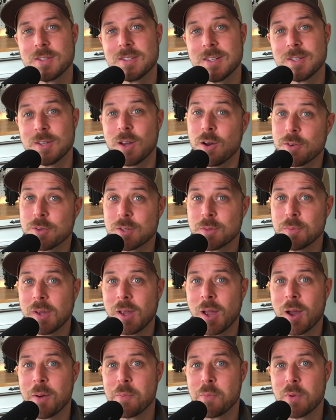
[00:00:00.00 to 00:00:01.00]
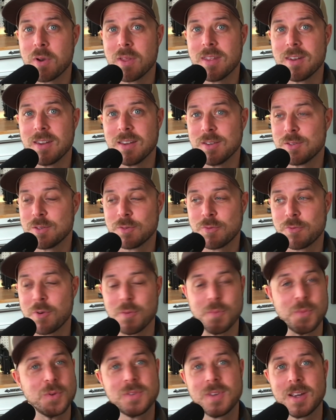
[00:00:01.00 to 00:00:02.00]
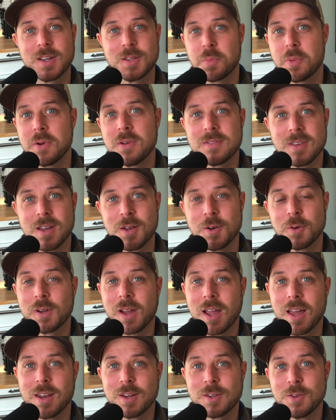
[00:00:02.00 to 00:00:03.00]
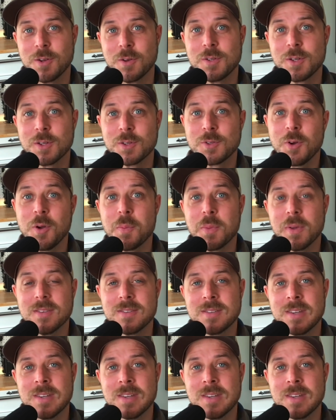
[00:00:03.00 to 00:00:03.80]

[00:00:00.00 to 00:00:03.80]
has also become one of the nation's foremost experts on organic no-till soybeans.